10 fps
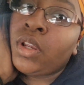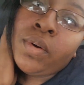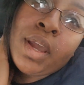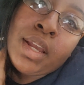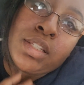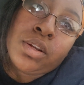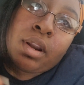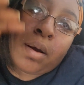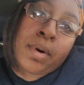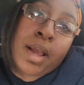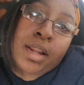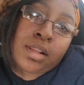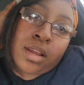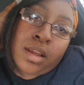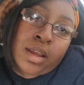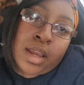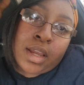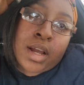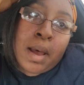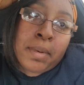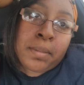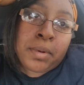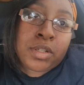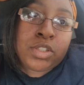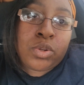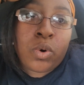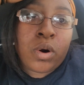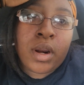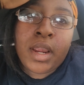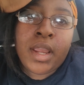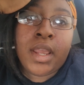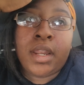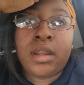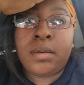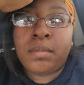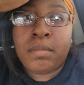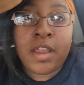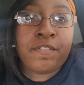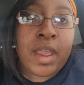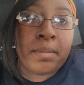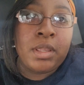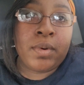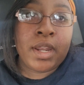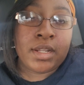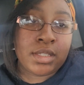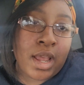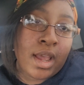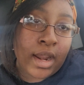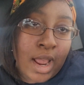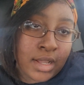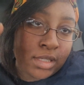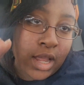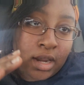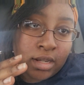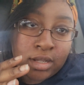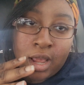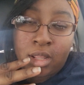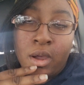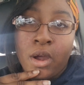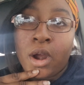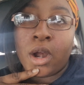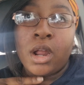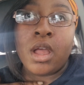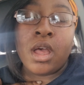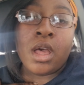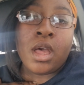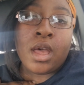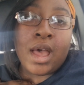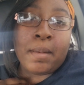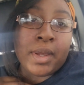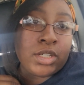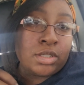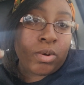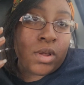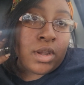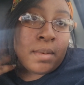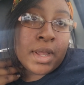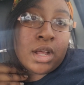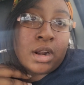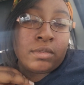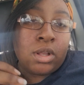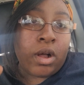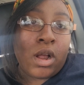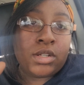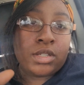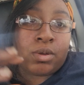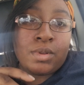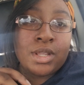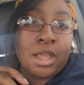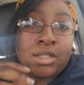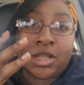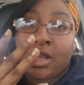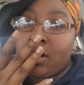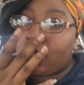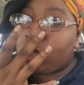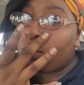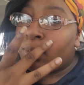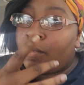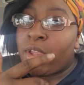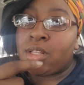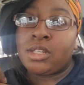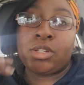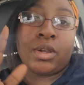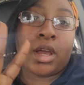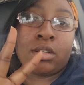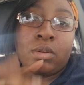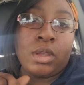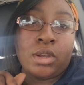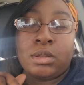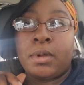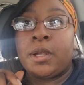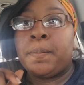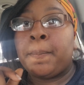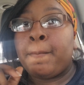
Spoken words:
Okay, so now we're at a comic book store and my family went inside. I stayed inside the car. I might just go in there. I might cut off the car and just go inside and see. Excuse my faces, you guys, who cares about it?